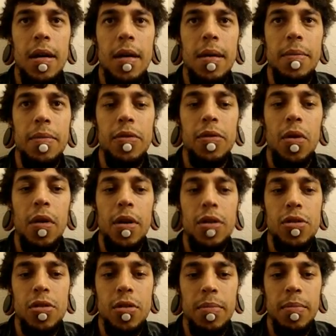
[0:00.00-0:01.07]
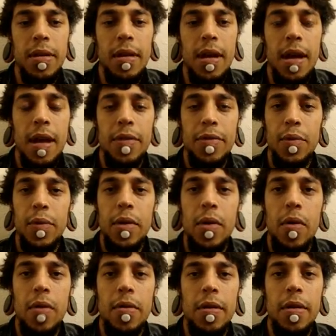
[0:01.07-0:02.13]
So I should be at
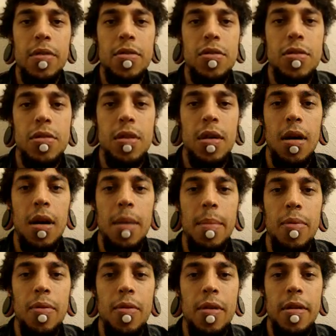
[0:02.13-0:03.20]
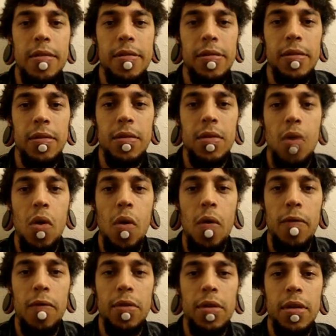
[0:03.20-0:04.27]
3/4 inch pretty soon,
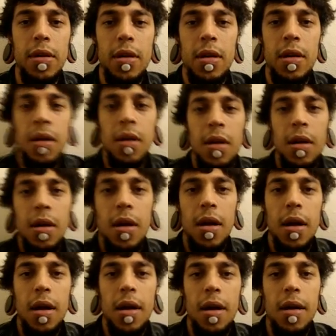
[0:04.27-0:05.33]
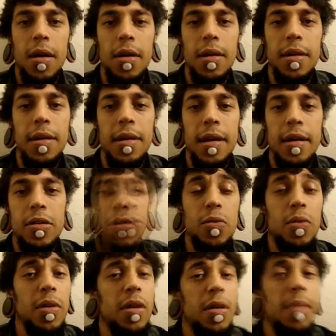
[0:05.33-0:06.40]
hopefully next
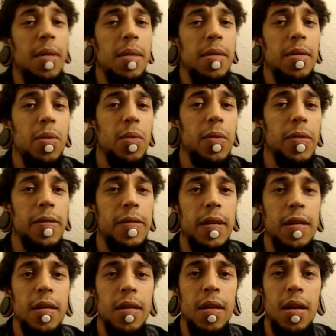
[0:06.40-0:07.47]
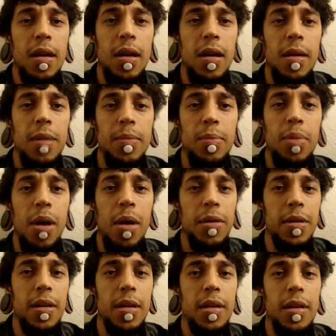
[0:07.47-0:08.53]
week maybe, we'll see. I'm
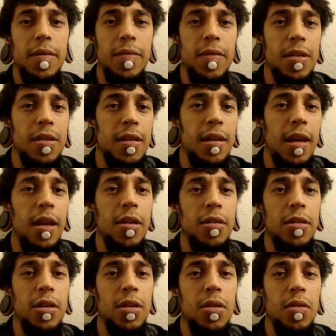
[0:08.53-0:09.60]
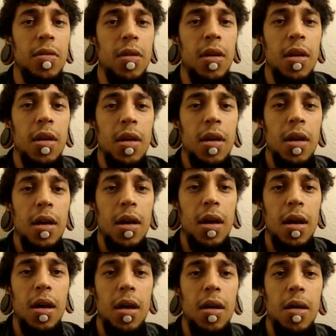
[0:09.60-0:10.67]
probably going to give this a day or two
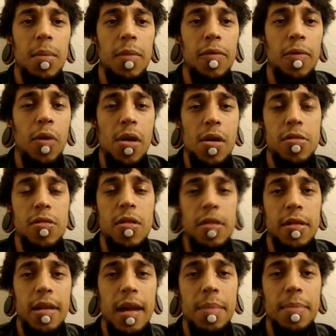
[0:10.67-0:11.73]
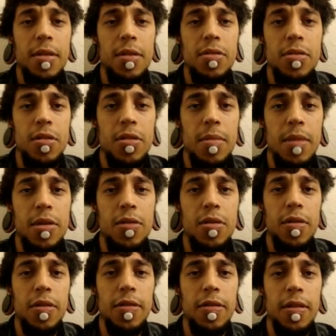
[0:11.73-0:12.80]
before I start taping, just to make sure
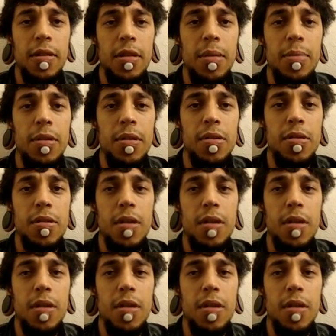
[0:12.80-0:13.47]
that the lip is